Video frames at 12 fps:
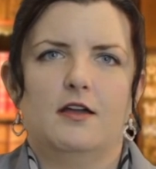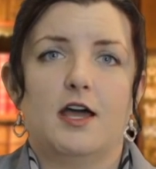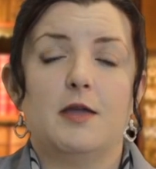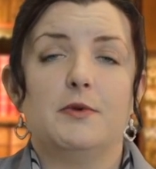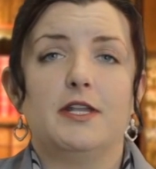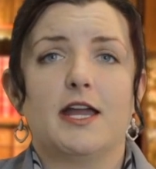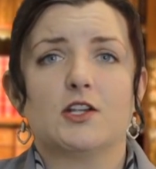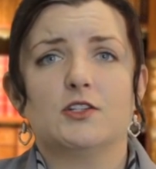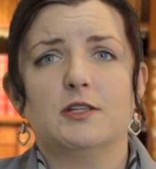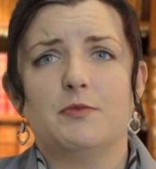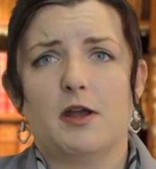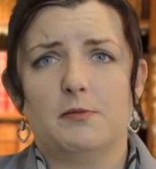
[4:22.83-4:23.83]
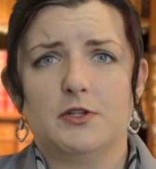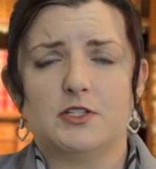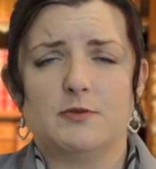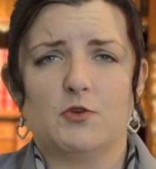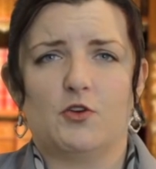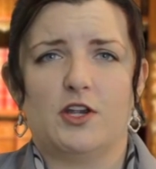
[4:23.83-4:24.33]
I am a nationally published
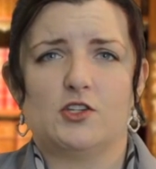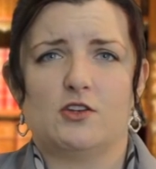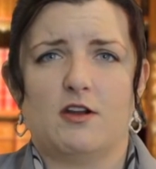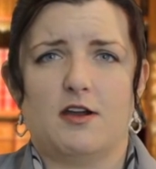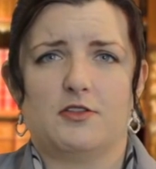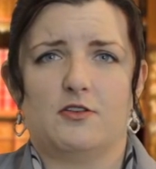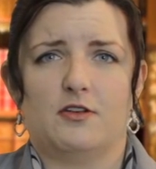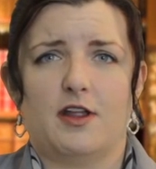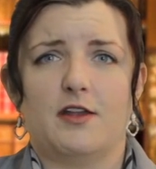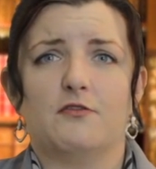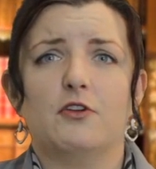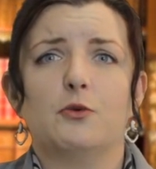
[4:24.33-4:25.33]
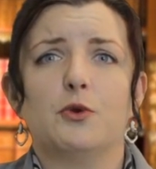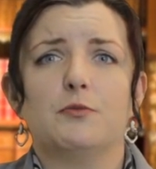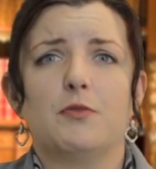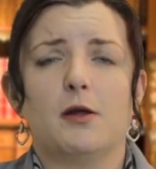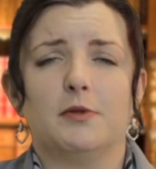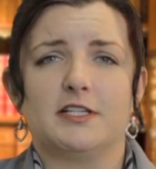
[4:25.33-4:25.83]
immigration author and
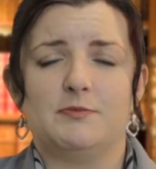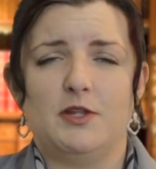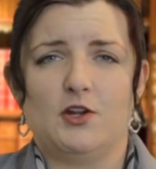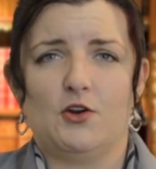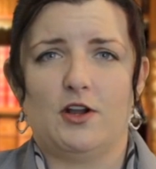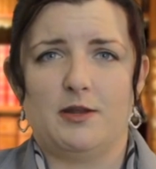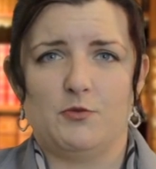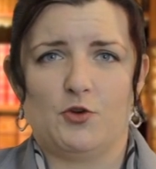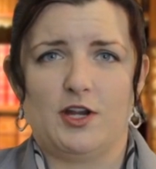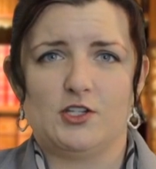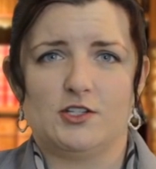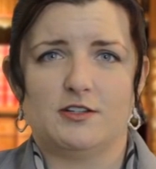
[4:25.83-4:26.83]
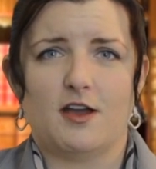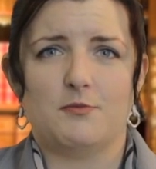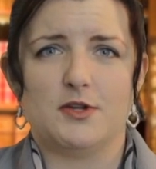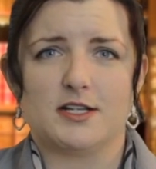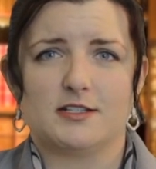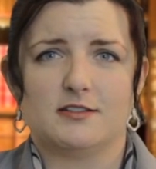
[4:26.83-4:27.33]
frequent public speaker on immigration
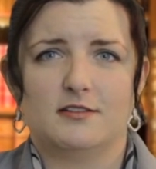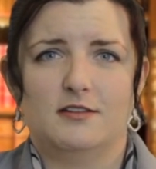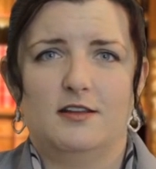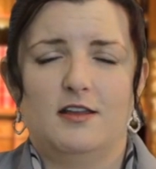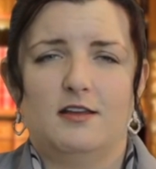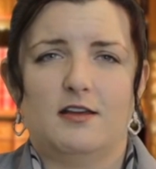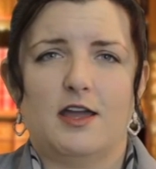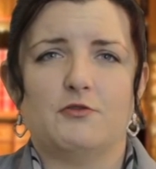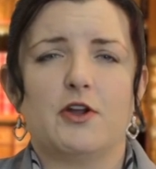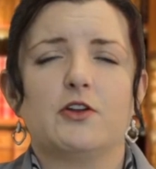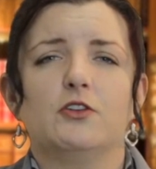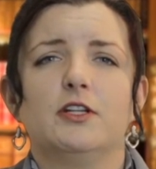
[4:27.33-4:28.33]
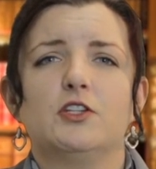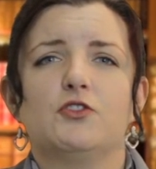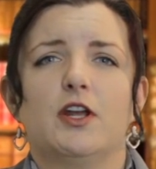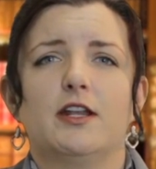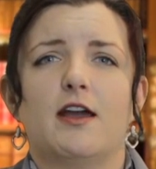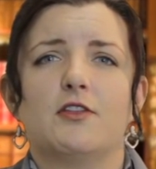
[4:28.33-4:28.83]
topics. I regularly
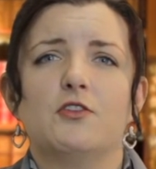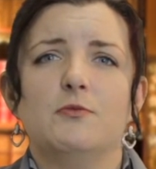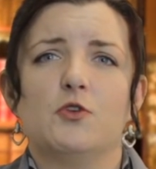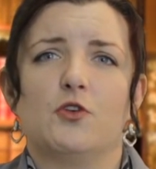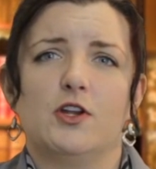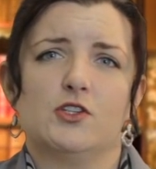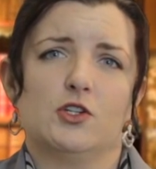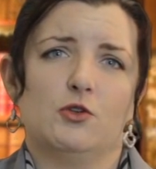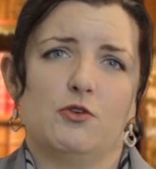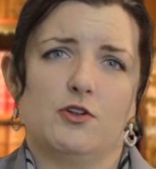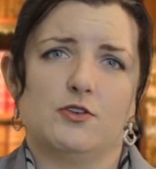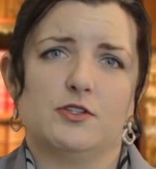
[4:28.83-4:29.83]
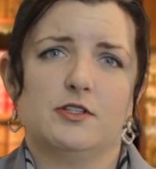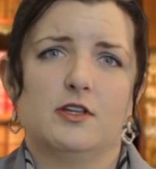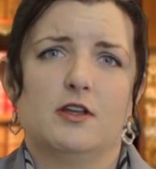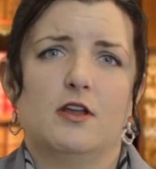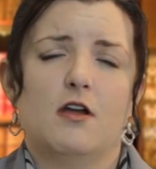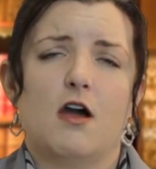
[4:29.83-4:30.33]
train other immigration lawyers
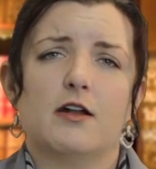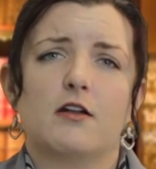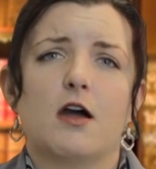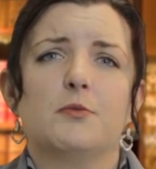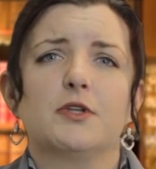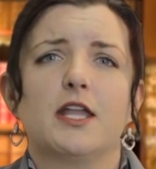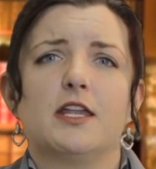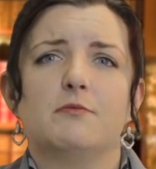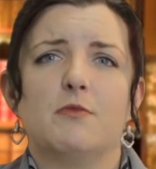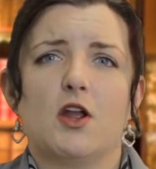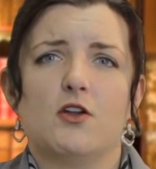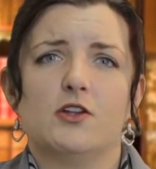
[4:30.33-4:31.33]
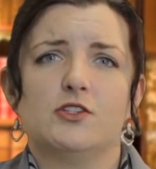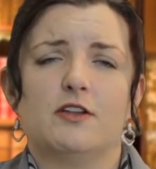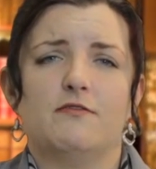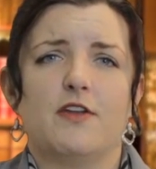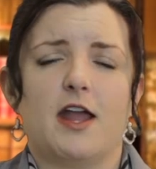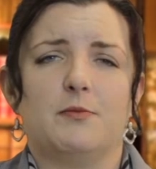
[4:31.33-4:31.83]
on complicated marriage
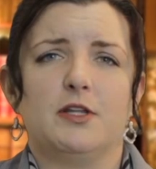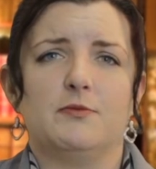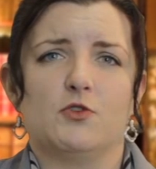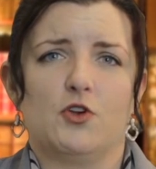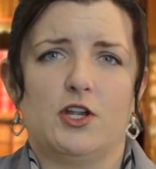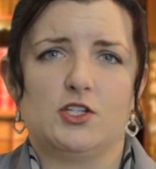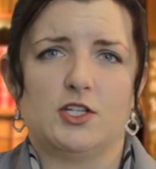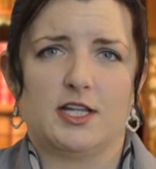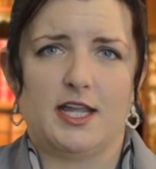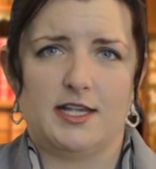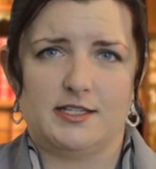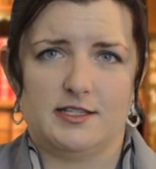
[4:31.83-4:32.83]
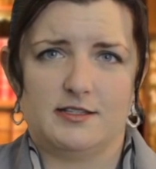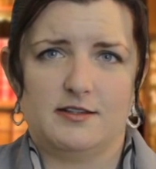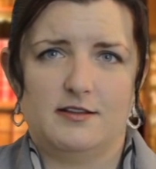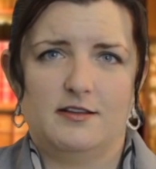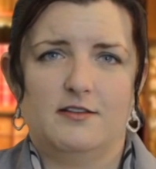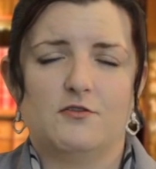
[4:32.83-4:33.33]
and family immigration cases
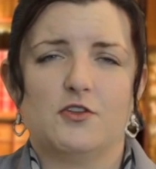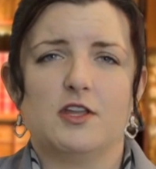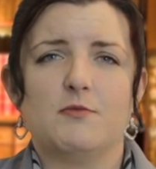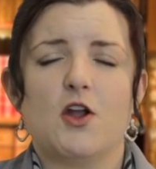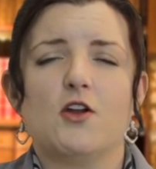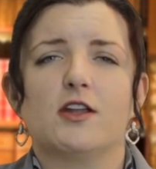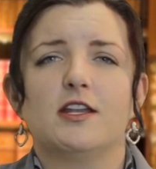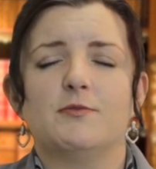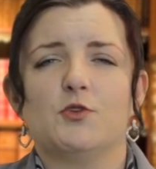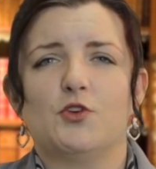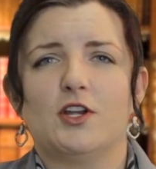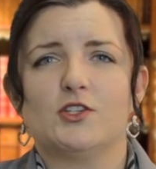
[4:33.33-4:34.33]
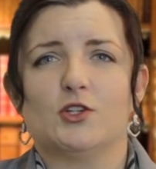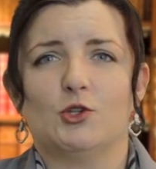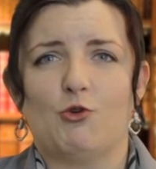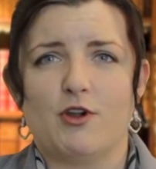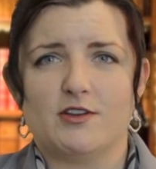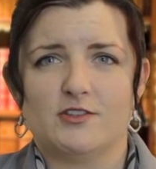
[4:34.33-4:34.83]
for the American Immigration
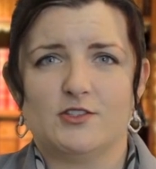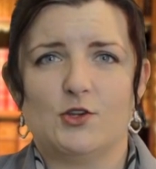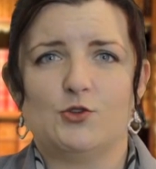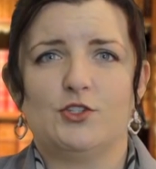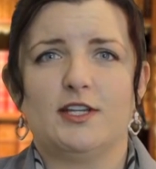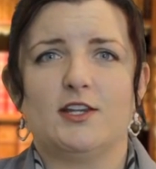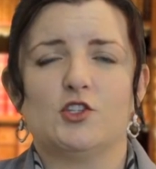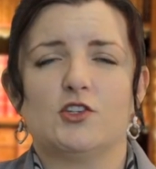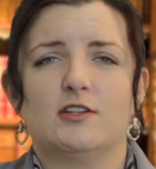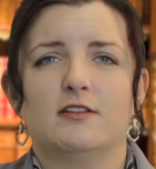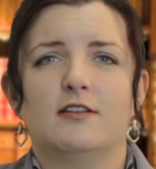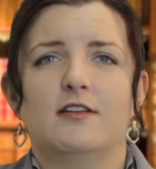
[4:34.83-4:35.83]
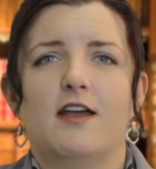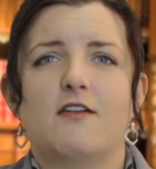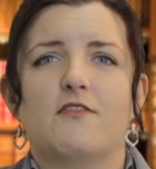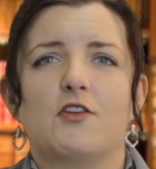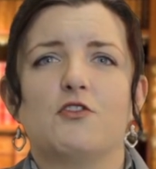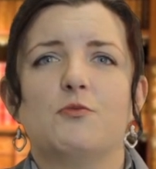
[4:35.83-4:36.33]
Lawyers Association,
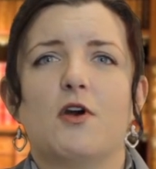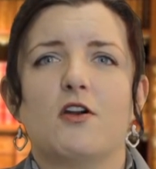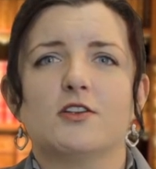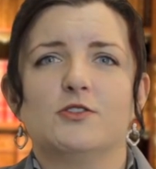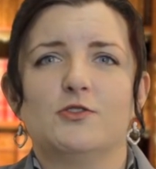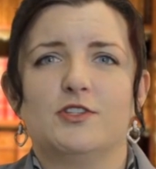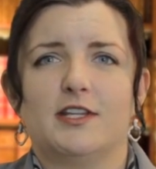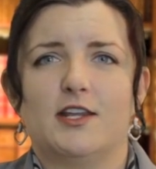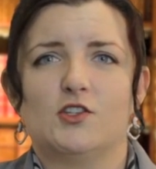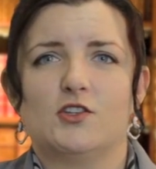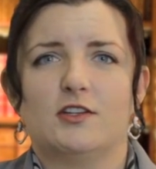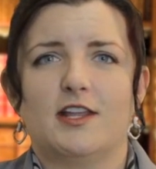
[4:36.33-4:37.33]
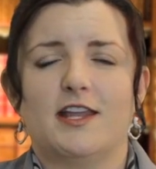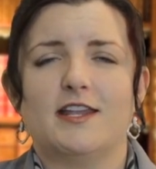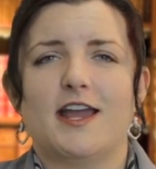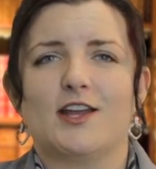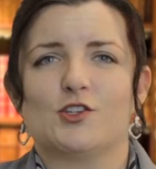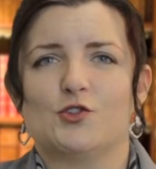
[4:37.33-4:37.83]
Federal Bar Association, and
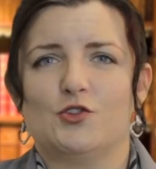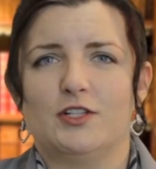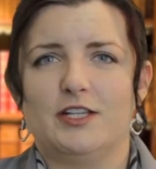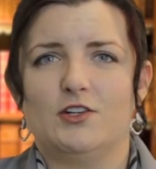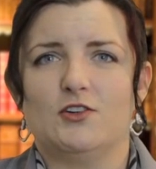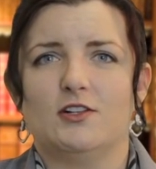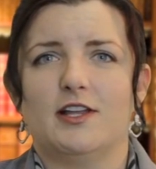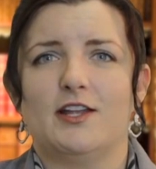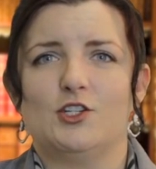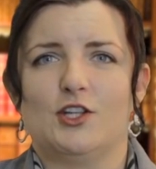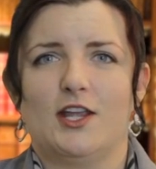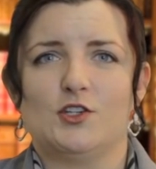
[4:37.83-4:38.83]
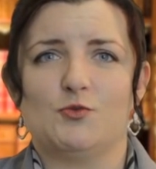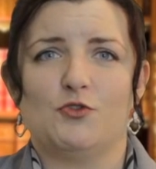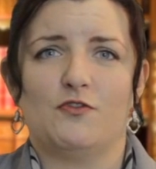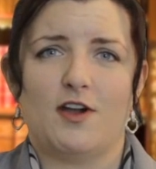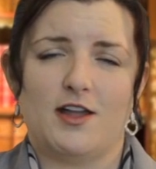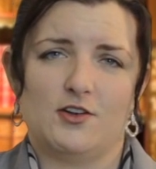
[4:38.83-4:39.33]
National Legal Education
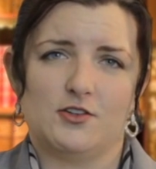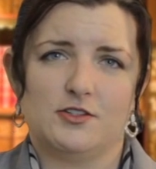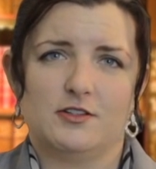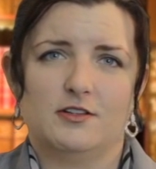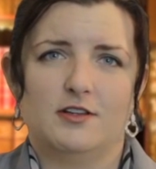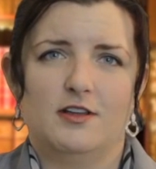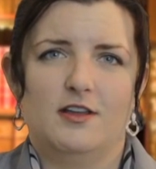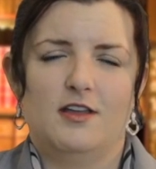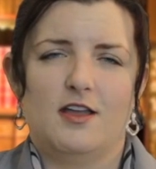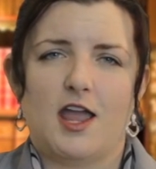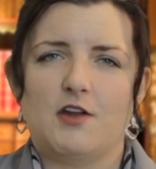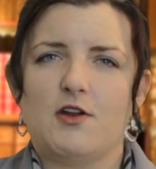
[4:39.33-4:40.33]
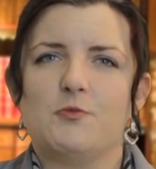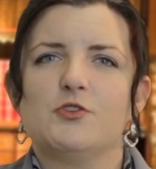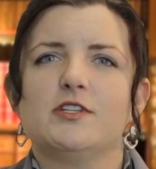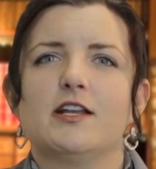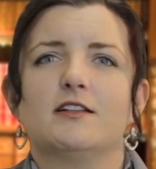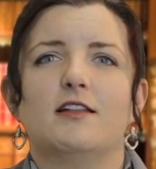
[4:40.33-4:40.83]
Providers. I
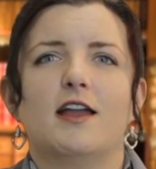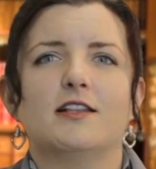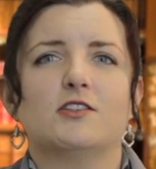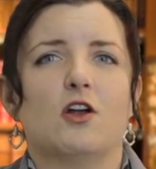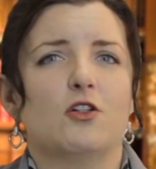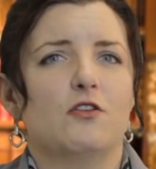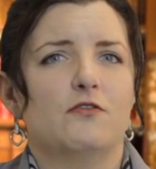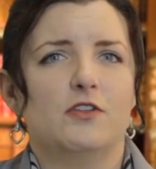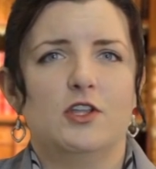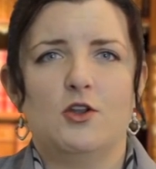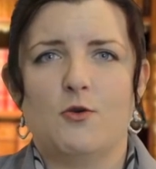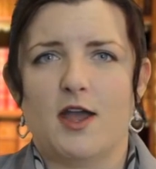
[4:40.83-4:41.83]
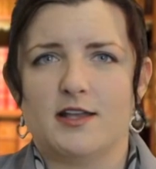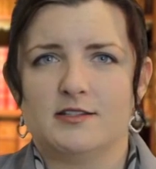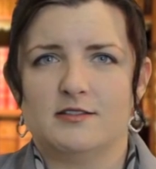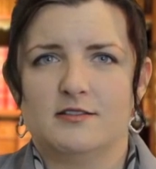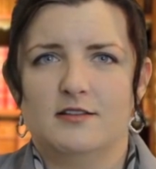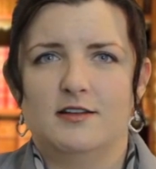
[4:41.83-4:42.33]
represent clients all over the
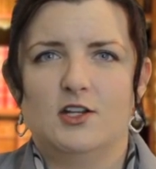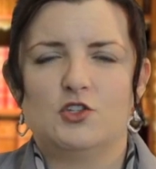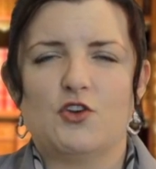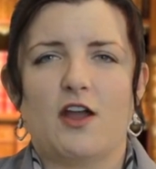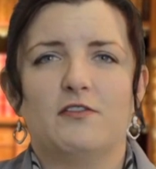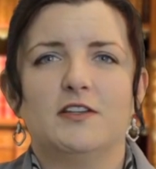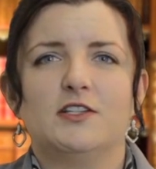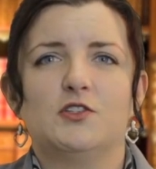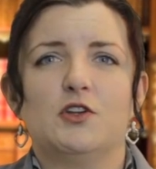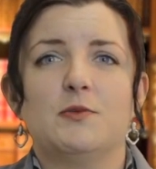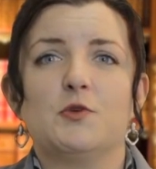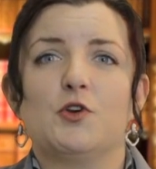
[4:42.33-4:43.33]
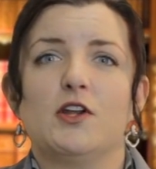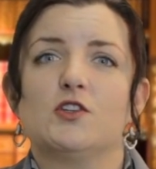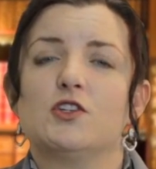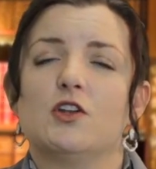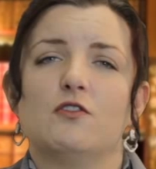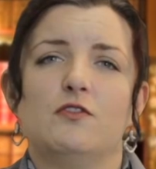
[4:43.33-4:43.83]
U.S., traveling to
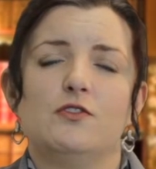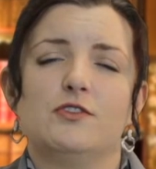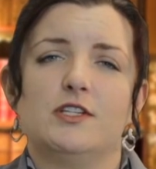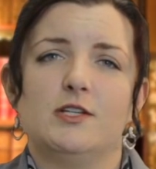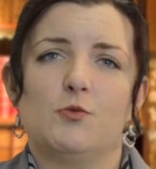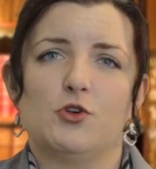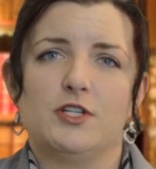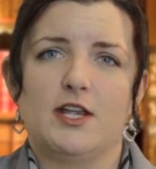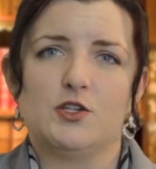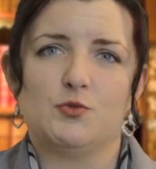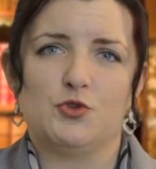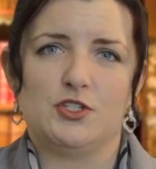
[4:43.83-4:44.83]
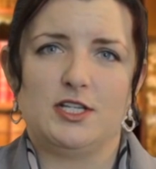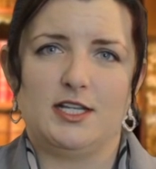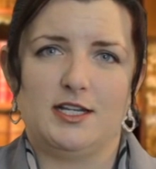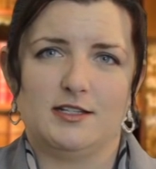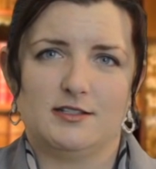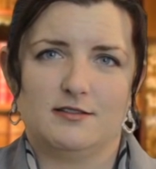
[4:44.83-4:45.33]
immigration interviews and deportation
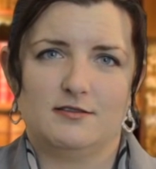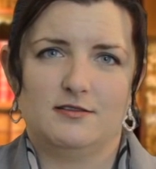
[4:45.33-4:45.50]
proceedings.